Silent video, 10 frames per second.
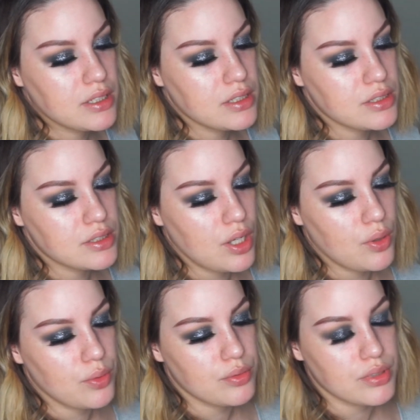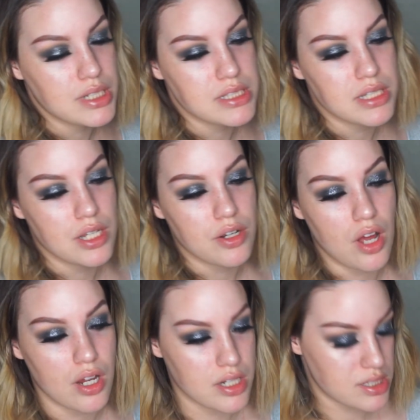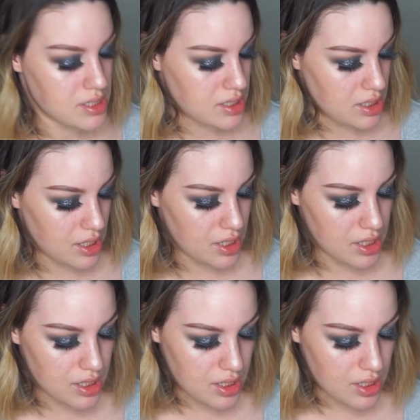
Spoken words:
So let's get honest here.